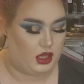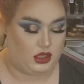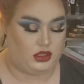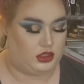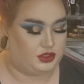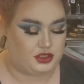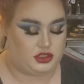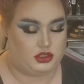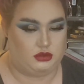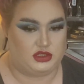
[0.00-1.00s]
You can just
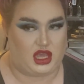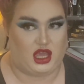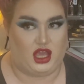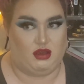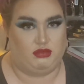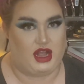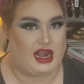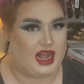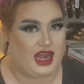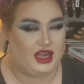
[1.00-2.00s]
use a black
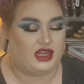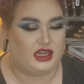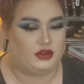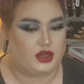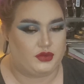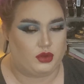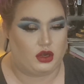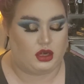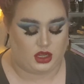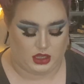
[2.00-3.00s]
eyeliner if you want.